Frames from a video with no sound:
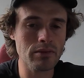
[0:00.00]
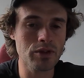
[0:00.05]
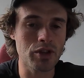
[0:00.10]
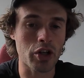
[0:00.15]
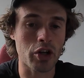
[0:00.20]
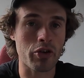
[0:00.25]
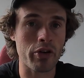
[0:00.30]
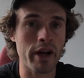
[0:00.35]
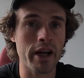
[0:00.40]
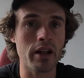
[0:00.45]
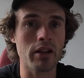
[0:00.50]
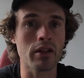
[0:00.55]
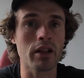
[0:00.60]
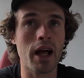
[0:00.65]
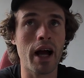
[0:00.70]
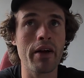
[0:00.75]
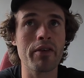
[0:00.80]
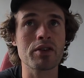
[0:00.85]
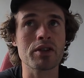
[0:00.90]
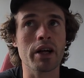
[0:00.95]
to create
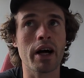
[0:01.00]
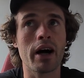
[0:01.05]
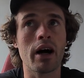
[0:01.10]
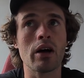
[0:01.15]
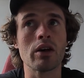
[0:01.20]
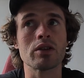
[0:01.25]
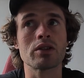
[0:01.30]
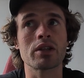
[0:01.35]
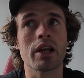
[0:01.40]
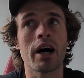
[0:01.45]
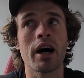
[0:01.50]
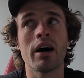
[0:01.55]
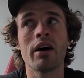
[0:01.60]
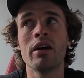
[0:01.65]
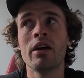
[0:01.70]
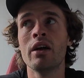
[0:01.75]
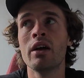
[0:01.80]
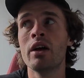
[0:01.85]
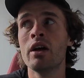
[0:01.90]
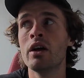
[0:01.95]
lifestyles that
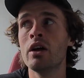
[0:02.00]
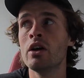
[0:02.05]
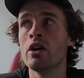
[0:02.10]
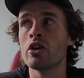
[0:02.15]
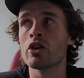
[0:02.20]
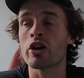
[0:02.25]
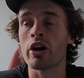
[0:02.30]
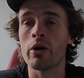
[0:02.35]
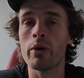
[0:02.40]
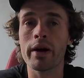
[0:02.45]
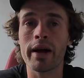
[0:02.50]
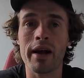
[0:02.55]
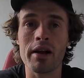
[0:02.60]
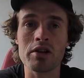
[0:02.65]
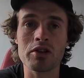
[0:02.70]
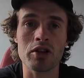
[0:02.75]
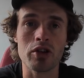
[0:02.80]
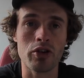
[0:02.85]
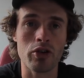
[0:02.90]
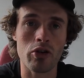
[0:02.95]
go
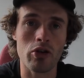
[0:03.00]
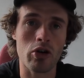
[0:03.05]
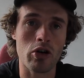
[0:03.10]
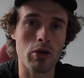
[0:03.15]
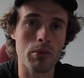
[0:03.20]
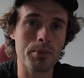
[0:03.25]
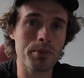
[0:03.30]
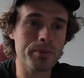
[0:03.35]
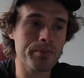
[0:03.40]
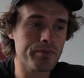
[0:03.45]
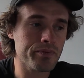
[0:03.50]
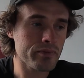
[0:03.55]
against the norm,